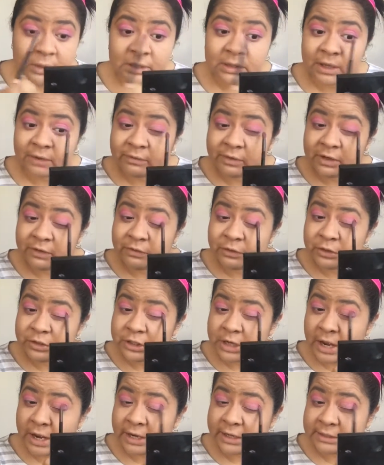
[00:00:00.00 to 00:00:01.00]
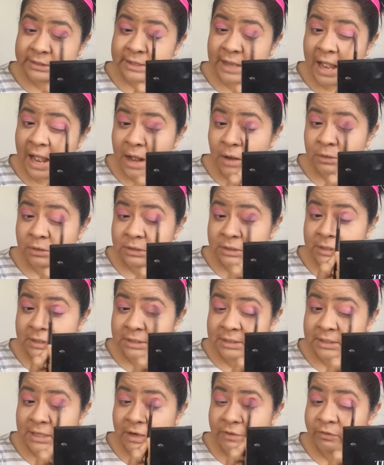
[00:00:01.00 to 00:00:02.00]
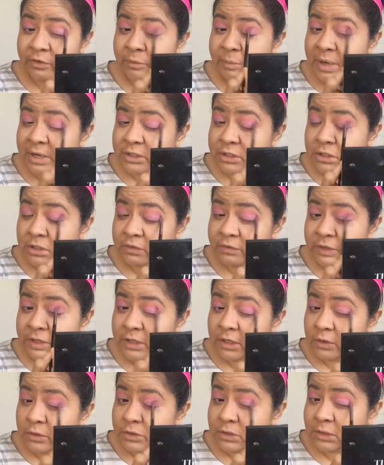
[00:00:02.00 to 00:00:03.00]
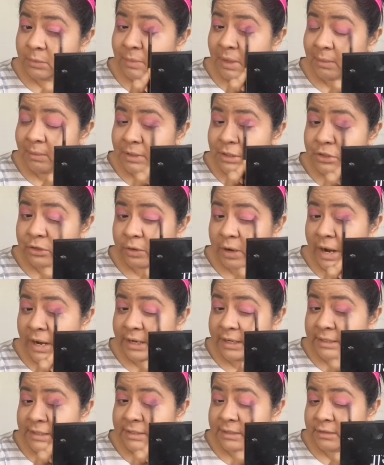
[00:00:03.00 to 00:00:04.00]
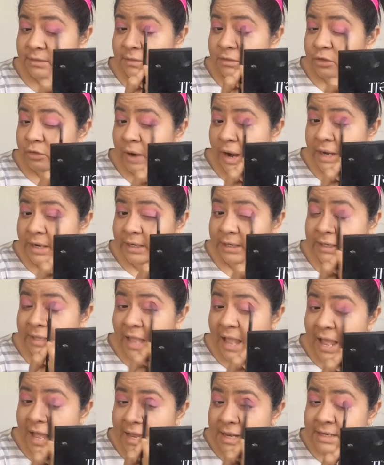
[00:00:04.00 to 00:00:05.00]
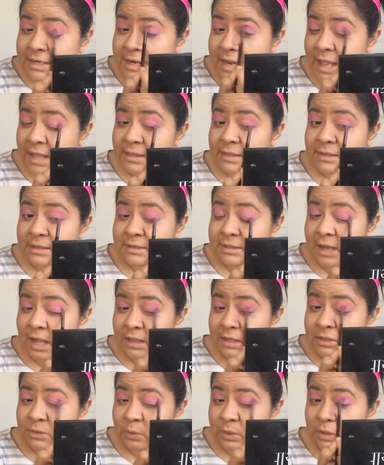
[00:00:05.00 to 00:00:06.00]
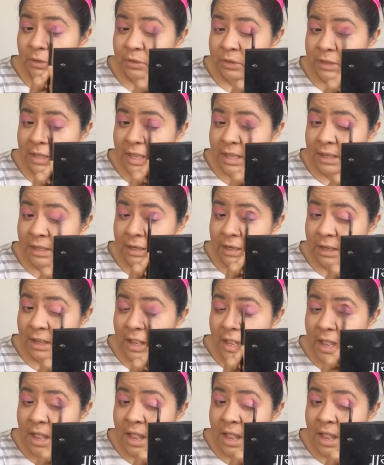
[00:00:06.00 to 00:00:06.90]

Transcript: We'd love it if you checked out this informational videos and maybe try it again and then tell us what you think.